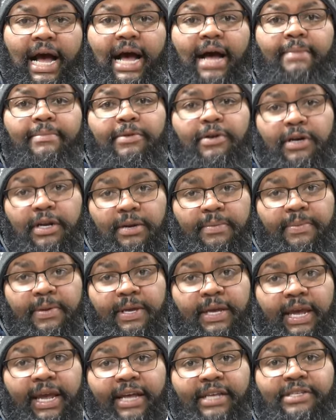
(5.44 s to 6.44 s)
I'm going to
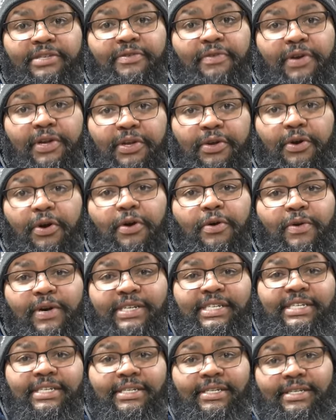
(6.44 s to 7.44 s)
be answering your
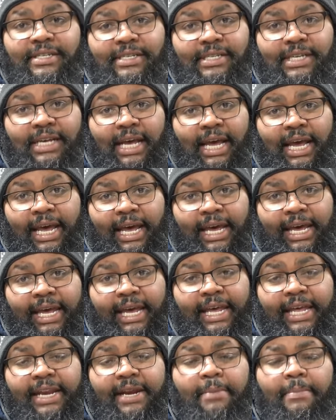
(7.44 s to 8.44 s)
questions
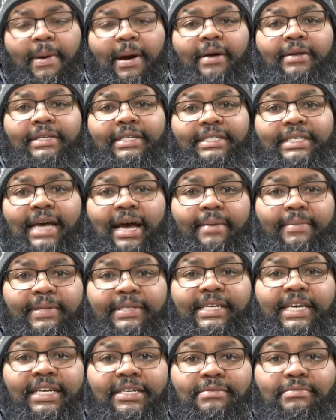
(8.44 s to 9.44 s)
in about the time it
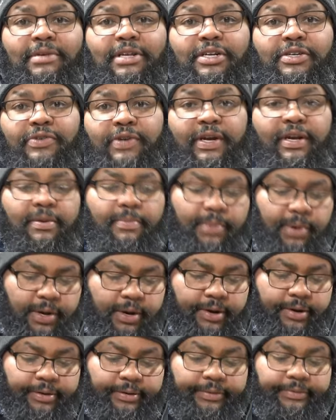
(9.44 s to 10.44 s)
takes me to drink a
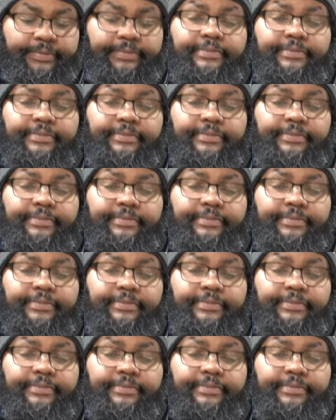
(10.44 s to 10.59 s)
beer.